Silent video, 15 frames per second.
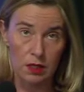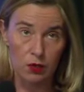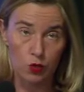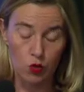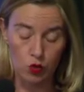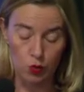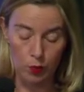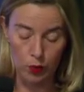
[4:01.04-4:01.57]

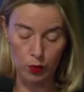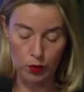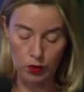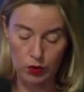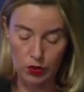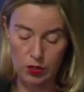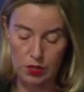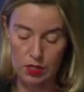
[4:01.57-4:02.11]
to
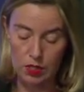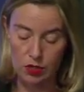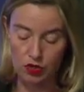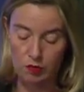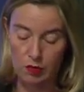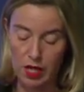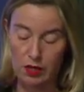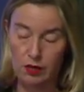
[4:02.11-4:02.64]
support
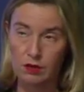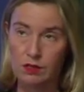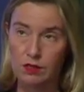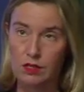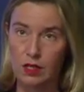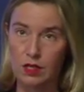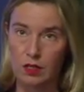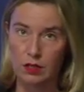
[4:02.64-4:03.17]
decision
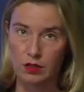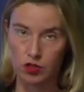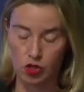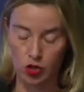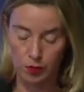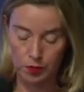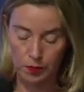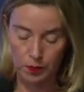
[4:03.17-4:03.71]
makers in their
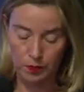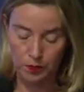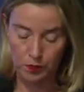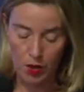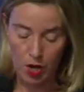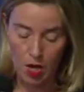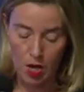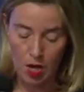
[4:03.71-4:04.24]
job.
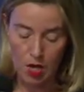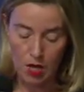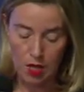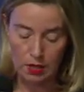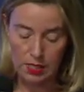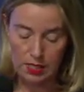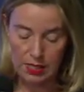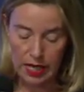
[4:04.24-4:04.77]

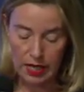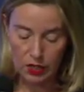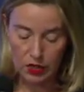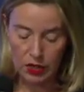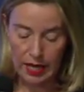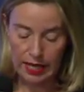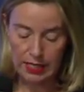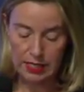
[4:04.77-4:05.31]
The cell
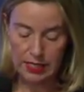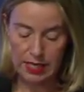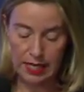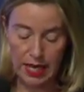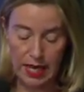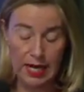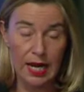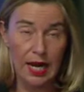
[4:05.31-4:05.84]
collects
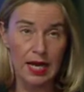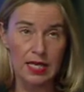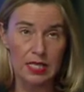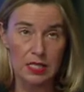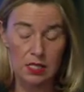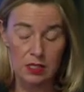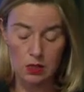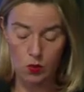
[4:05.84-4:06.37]
and
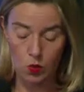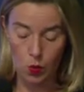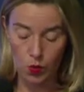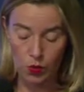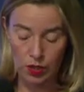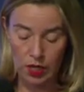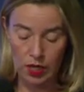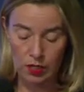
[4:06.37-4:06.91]
analyzes
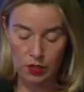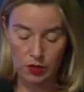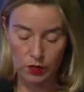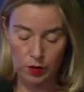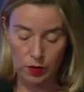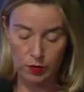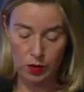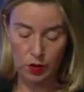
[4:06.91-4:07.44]
warnings
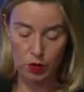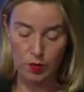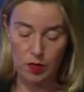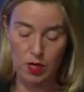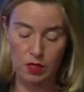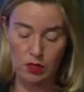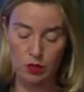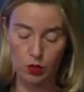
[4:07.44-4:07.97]
from the
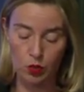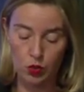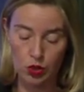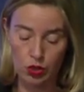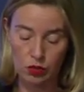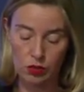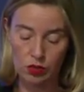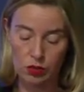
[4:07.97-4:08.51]
European
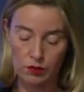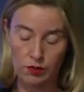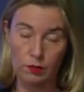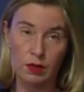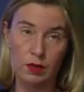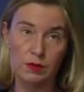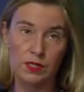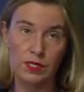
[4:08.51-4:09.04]
institutions, from
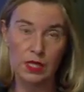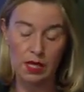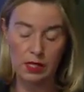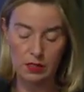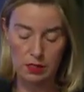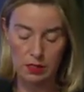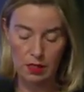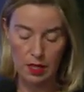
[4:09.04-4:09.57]
member
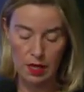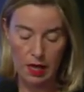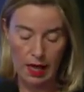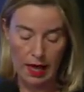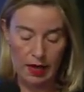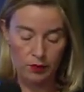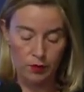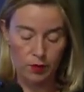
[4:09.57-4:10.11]
states,
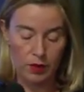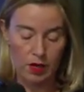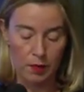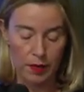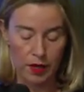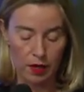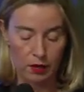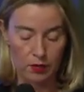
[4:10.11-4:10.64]
and from our
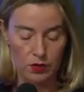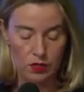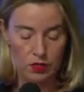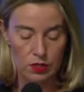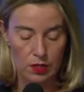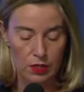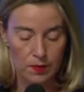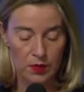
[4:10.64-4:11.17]

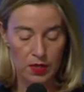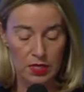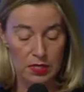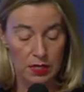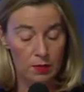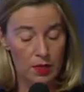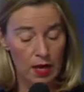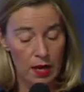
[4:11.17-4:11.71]
partners.
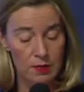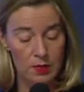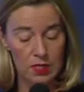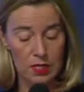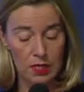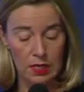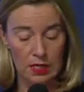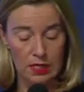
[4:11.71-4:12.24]

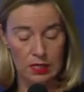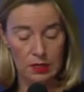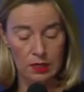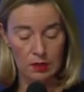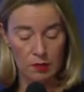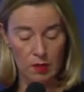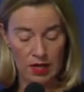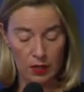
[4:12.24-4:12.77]
Sometimes an
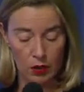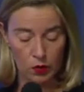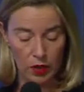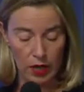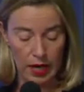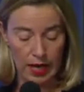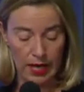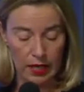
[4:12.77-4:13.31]
incident might
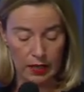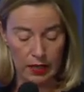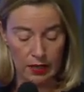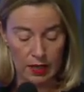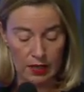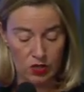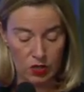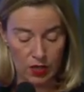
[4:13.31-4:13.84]
look like an
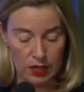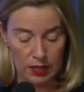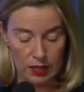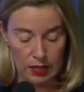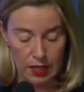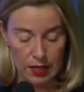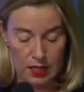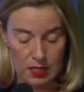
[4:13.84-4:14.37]

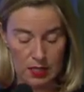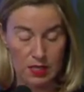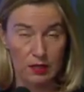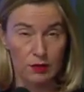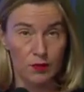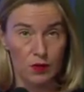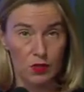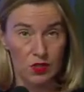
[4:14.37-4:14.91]
isolated case
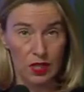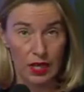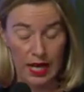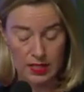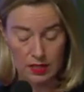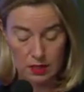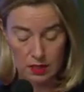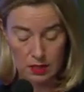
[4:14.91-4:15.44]
at first
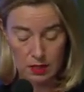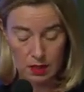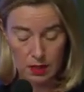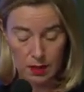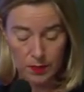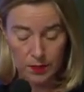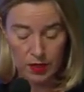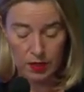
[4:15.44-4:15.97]
glance.
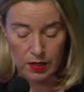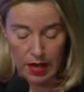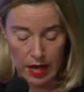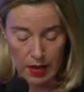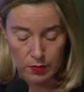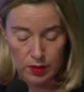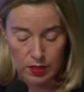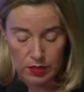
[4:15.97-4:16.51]
The
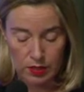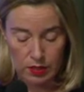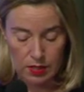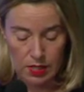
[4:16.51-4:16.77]
hybrid